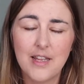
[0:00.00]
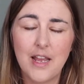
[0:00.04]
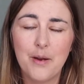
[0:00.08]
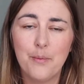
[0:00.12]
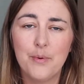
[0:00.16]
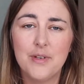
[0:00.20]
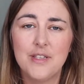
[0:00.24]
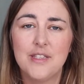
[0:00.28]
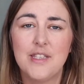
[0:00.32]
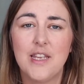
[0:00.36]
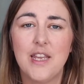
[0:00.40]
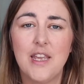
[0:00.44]

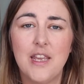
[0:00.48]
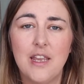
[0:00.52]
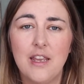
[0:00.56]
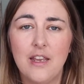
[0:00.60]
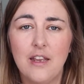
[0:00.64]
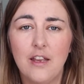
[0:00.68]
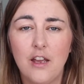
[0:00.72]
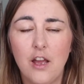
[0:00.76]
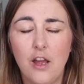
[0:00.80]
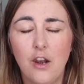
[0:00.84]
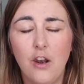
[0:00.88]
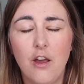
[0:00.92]
Like, we're
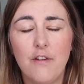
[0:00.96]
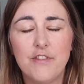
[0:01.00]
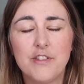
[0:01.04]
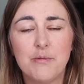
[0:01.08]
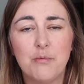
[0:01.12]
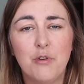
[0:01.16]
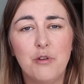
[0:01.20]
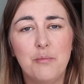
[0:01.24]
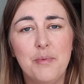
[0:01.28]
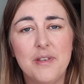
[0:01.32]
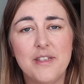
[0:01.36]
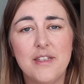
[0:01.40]
seeing a lot of
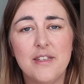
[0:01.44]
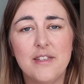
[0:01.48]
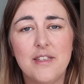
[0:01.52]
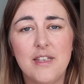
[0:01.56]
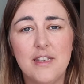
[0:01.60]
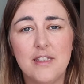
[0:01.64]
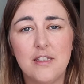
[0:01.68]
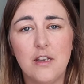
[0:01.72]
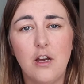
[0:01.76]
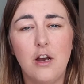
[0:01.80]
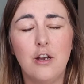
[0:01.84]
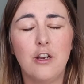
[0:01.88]
small
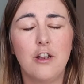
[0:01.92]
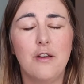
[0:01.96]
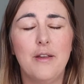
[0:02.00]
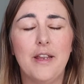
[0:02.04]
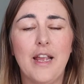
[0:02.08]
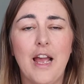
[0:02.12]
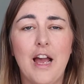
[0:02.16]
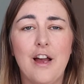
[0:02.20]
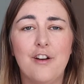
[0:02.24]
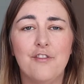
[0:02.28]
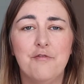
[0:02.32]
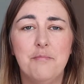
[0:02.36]
businesses are
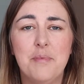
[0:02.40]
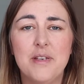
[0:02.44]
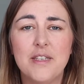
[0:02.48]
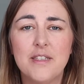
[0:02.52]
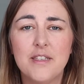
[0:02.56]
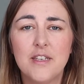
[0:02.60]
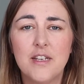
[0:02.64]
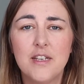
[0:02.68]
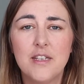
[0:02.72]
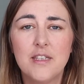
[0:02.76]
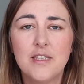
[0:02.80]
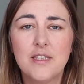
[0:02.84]
going out of
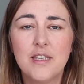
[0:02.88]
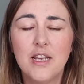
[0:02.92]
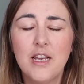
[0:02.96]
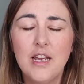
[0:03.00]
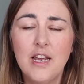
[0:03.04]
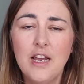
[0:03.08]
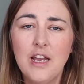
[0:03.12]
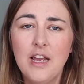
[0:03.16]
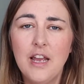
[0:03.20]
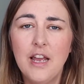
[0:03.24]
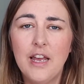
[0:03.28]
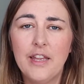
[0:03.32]
business,
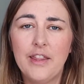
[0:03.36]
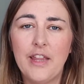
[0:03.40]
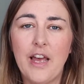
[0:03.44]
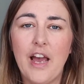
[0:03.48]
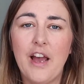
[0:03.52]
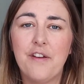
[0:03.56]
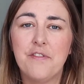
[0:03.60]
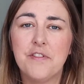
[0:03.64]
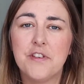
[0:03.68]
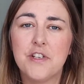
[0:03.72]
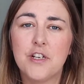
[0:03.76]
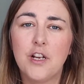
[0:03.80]

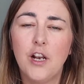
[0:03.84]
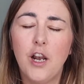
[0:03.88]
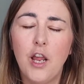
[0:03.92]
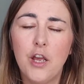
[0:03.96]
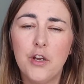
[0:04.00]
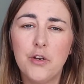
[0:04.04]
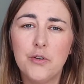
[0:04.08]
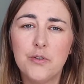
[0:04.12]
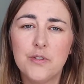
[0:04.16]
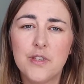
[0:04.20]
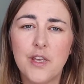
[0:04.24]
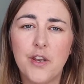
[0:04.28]
they're having to
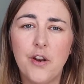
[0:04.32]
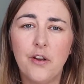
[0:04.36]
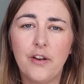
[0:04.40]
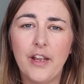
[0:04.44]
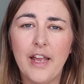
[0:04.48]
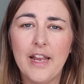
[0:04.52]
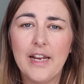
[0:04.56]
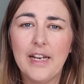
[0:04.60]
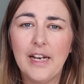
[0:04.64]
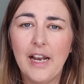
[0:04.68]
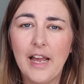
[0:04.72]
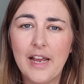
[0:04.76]
close, they're not
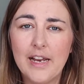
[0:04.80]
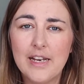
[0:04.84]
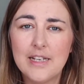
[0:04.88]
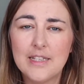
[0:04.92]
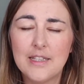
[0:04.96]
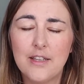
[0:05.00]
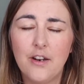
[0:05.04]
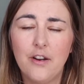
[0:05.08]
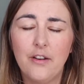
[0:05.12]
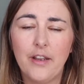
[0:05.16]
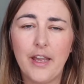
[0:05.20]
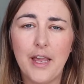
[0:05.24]
getting
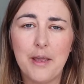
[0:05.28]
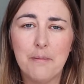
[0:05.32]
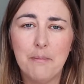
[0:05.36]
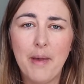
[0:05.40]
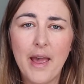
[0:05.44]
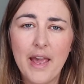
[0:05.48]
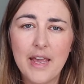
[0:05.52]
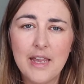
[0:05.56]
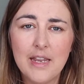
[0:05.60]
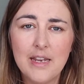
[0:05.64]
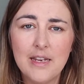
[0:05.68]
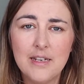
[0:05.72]
clients, they're not getting
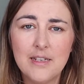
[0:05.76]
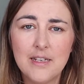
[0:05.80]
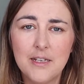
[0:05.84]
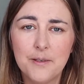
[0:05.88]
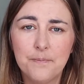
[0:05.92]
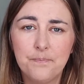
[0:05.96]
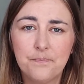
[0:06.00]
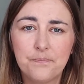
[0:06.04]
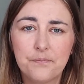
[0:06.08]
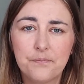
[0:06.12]
paid.